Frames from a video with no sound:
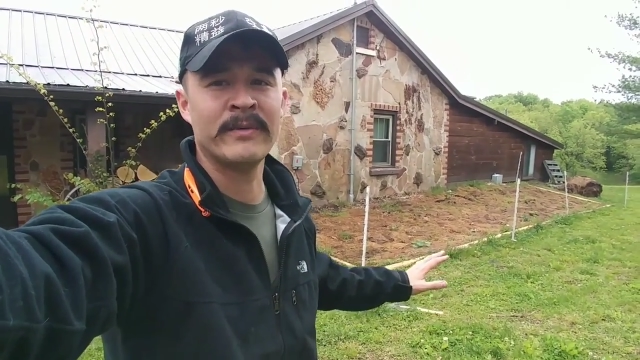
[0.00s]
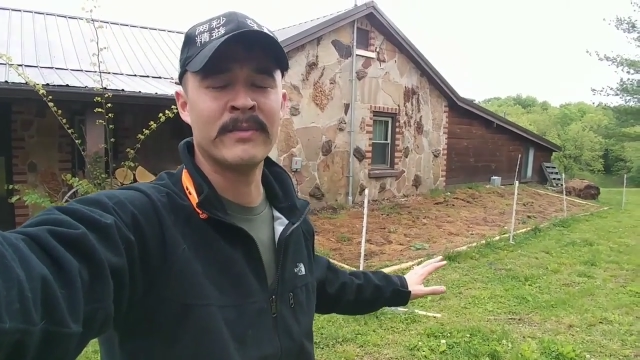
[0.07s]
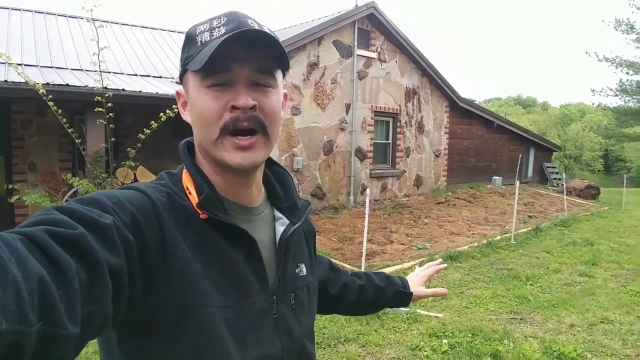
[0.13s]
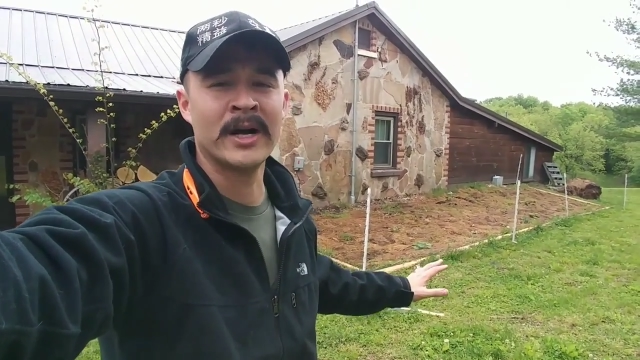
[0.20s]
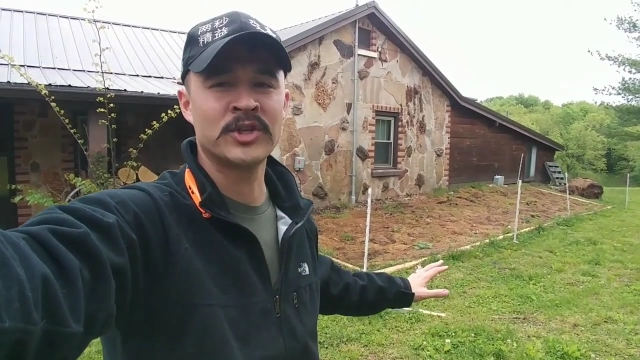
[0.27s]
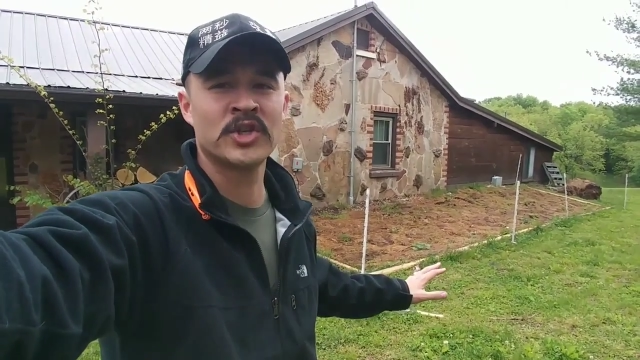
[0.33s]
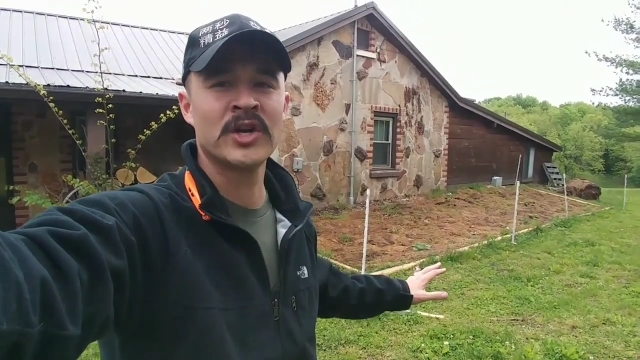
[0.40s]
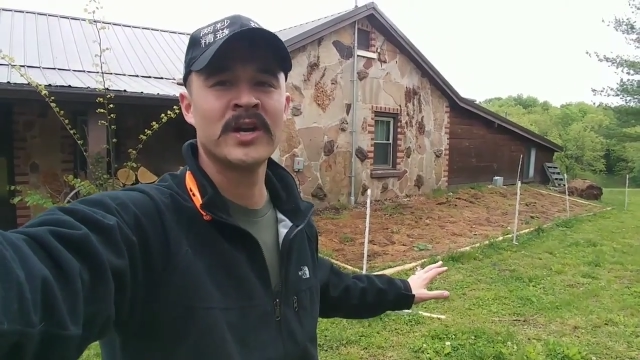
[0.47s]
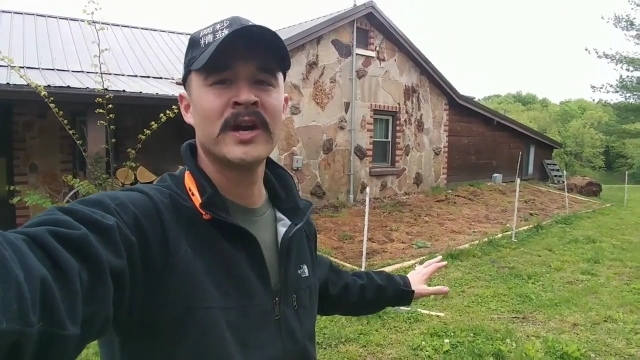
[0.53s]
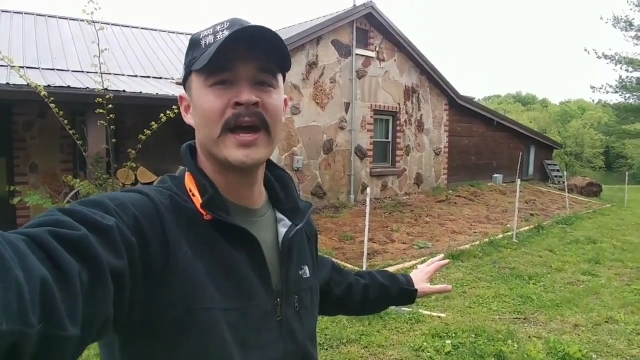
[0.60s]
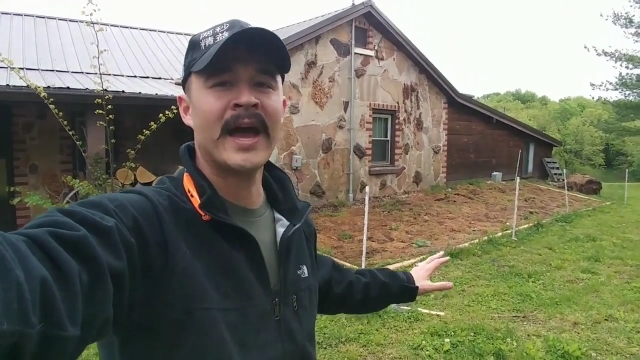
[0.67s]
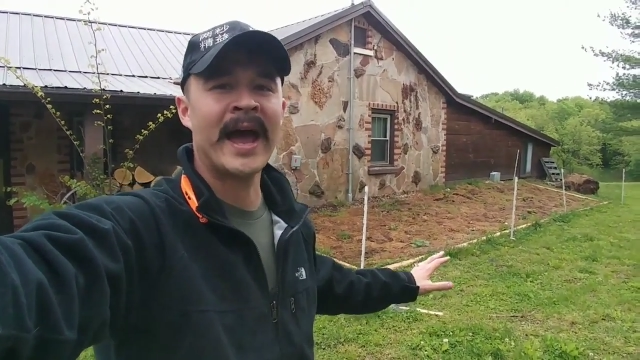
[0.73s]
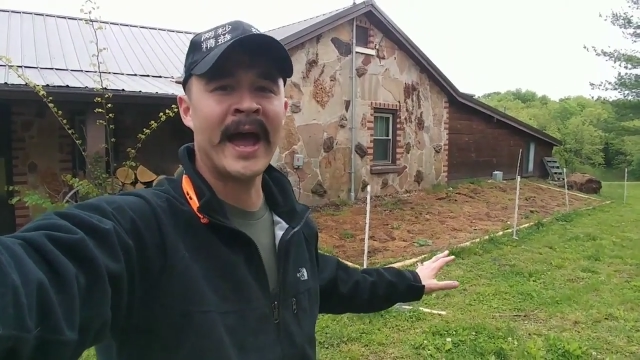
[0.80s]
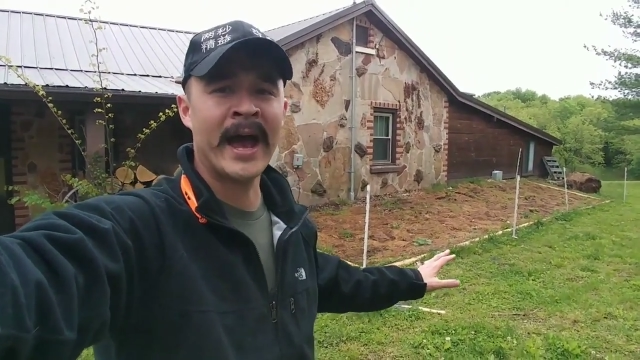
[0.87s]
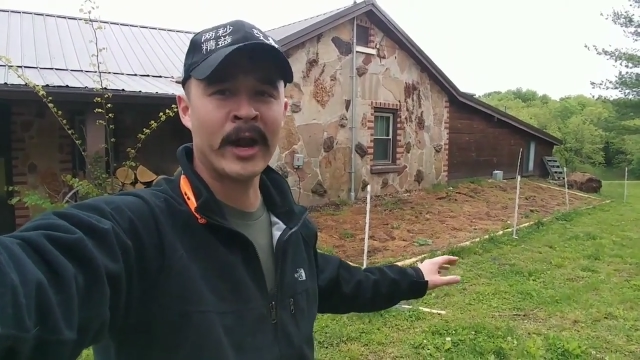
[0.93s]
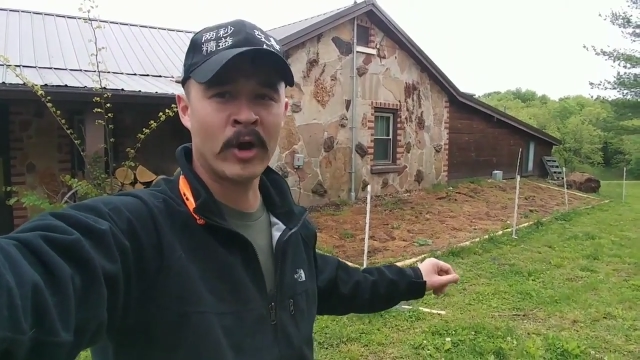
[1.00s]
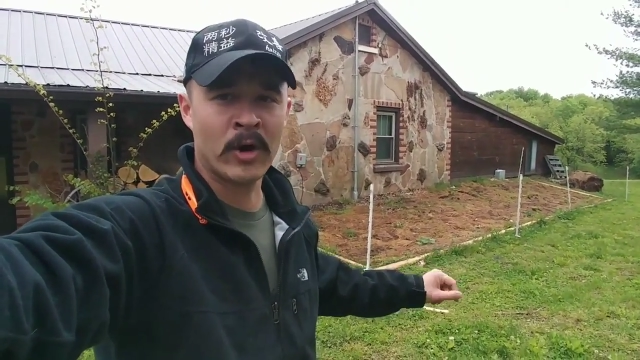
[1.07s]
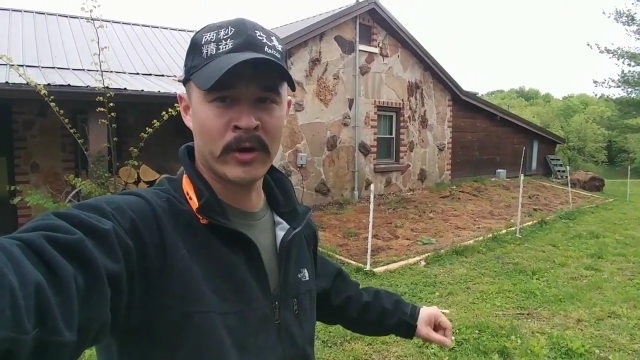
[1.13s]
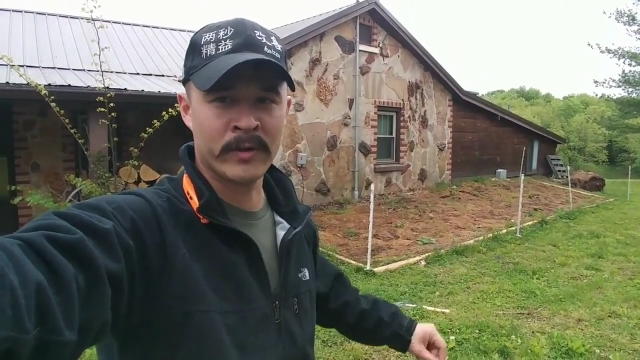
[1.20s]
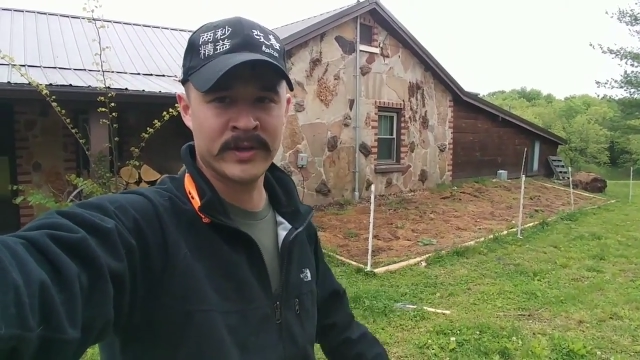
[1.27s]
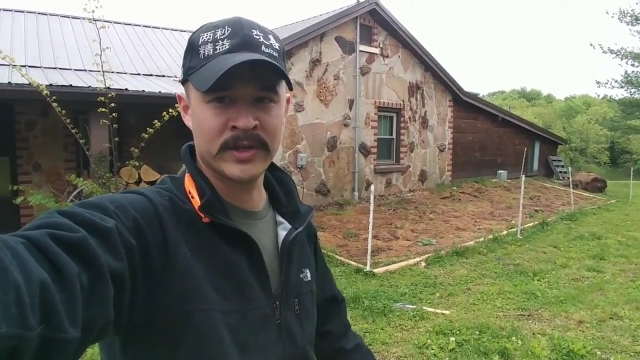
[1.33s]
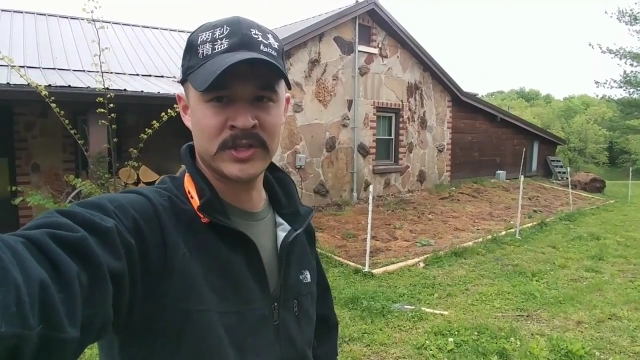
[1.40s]
much at
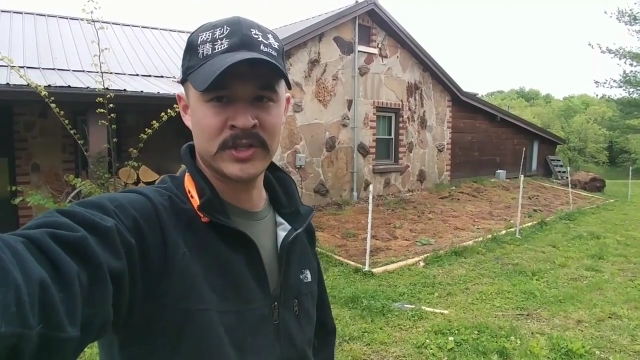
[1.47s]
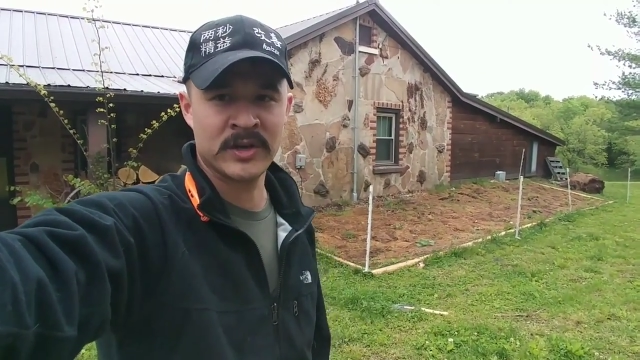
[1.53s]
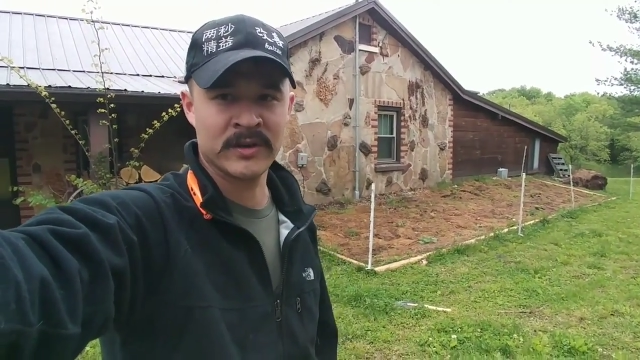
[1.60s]
all this